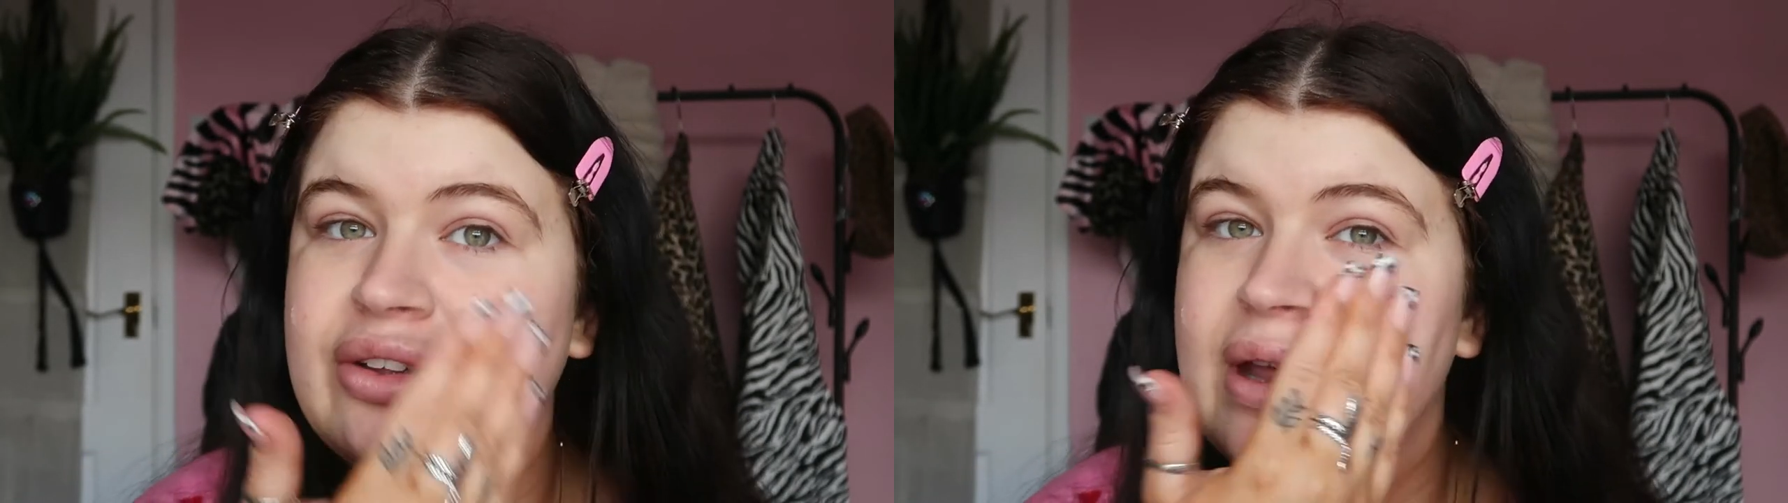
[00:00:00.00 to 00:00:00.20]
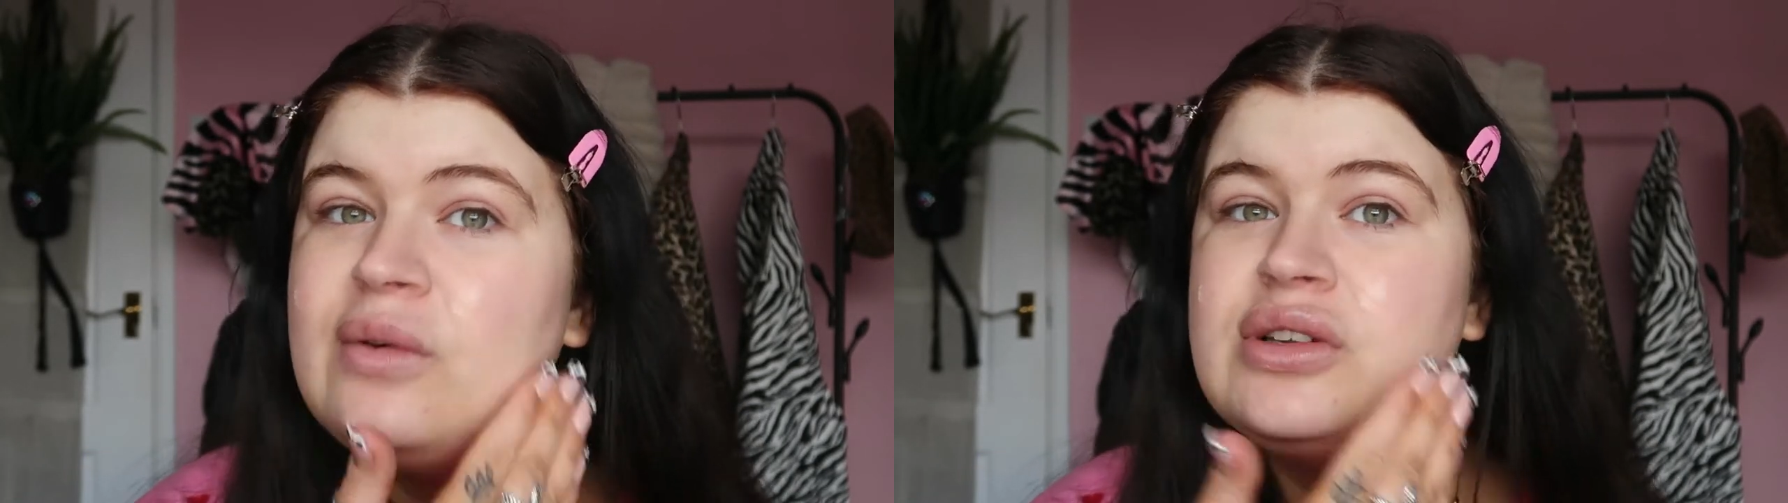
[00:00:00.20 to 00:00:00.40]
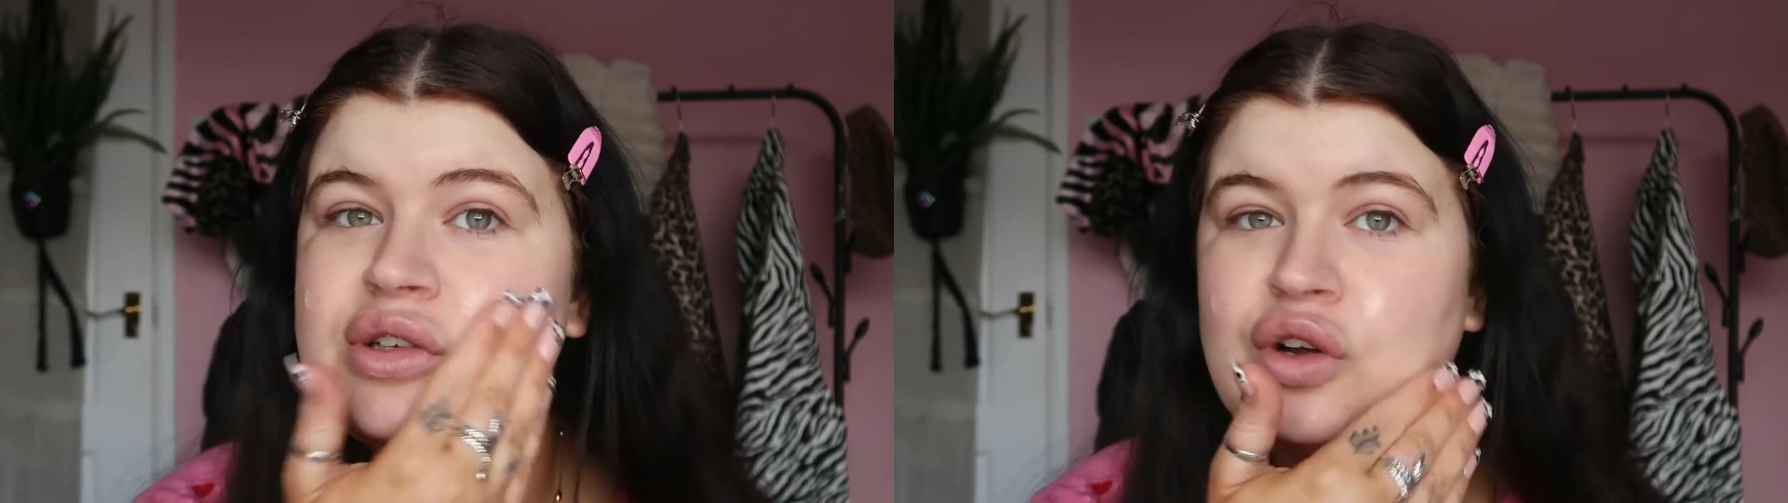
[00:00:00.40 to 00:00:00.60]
because it was